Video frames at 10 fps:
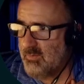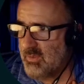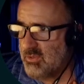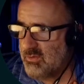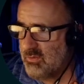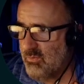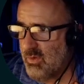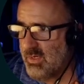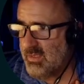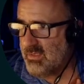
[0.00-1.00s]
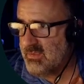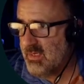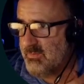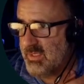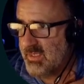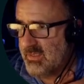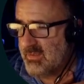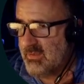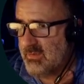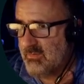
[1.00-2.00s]
not sure why that's not
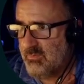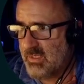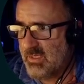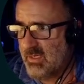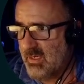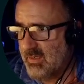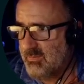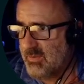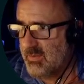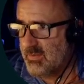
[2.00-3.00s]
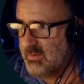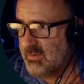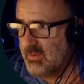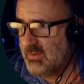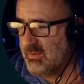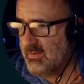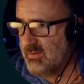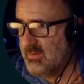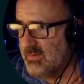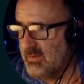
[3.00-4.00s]
picking up
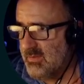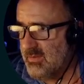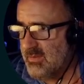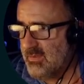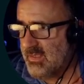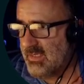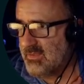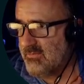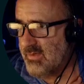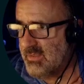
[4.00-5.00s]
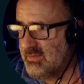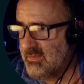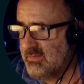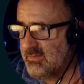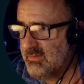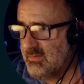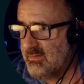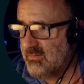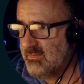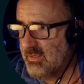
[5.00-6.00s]
that device
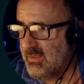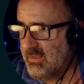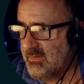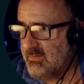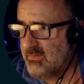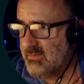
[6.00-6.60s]
right now.